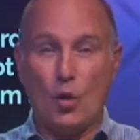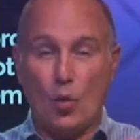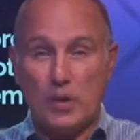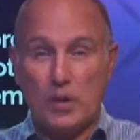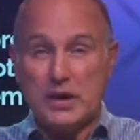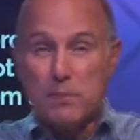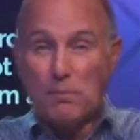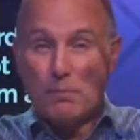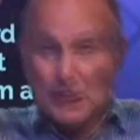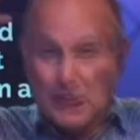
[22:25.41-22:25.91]

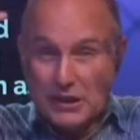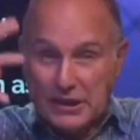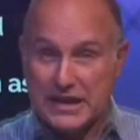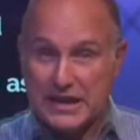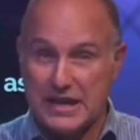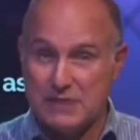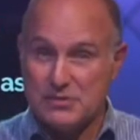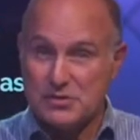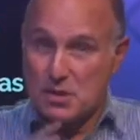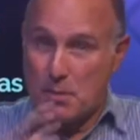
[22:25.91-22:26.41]
What he
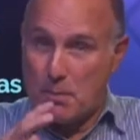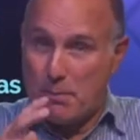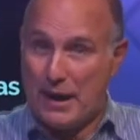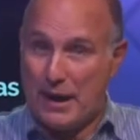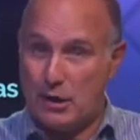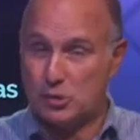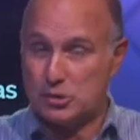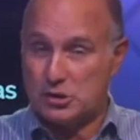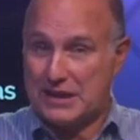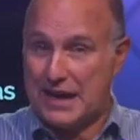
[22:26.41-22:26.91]
believes
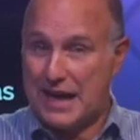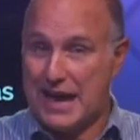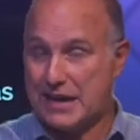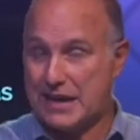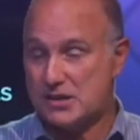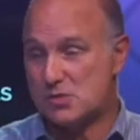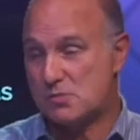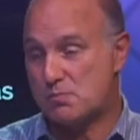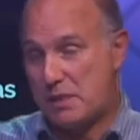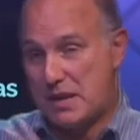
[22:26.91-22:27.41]
about
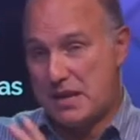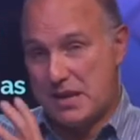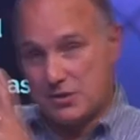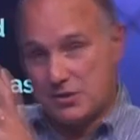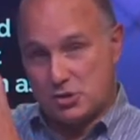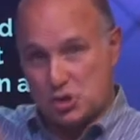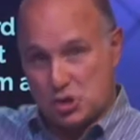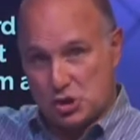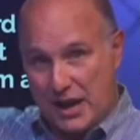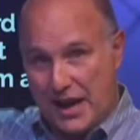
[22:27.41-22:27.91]
God is
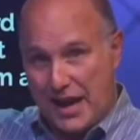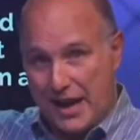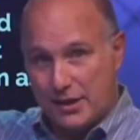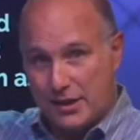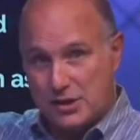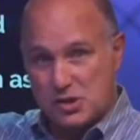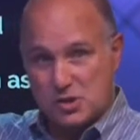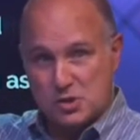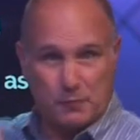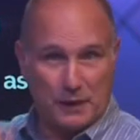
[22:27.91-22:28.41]
being
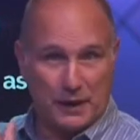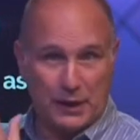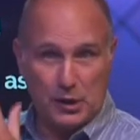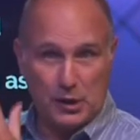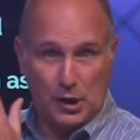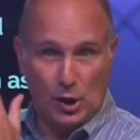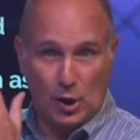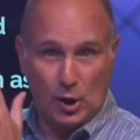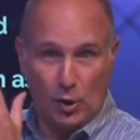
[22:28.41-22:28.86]
challenged by